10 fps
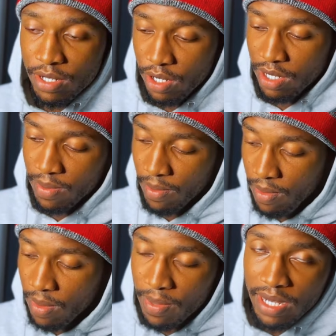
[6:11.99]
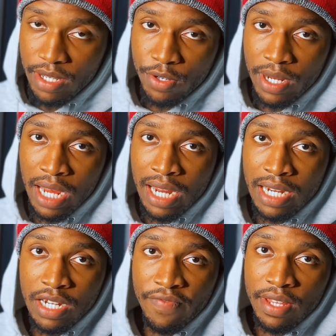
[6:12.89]
Just place the trade, and at the
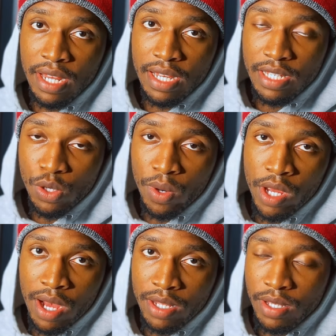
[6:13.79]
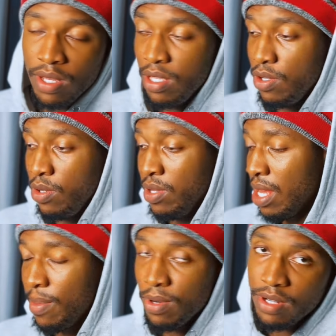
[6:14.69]
end of the day, see where you're at. You
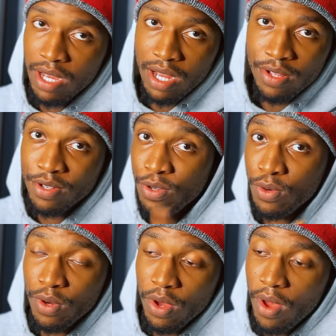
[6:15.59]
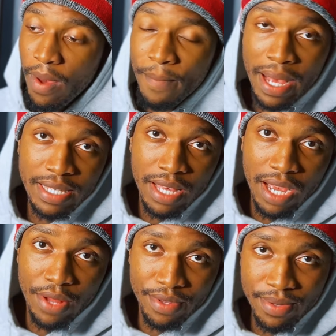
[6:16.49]
either blow the account or you pass the
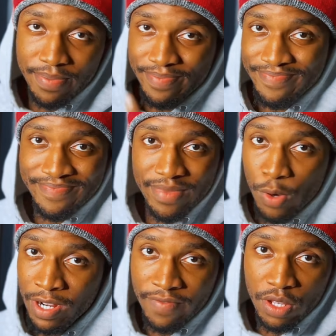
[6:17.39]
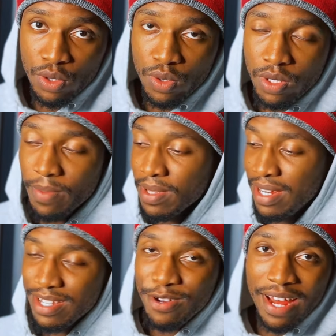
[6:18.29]
account. One of the two. Something
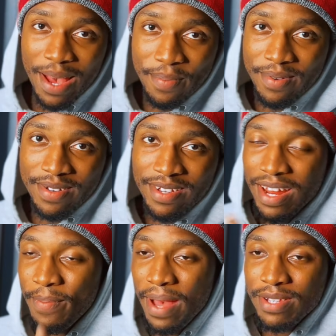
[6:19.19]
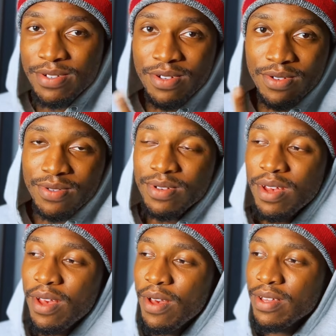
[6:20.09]
is gonna happen. You either pass or you lose.
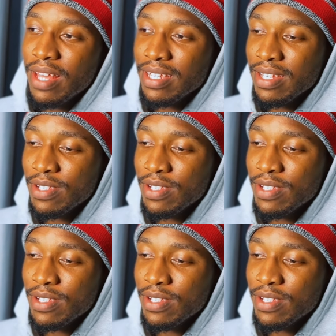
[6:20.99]
That's it.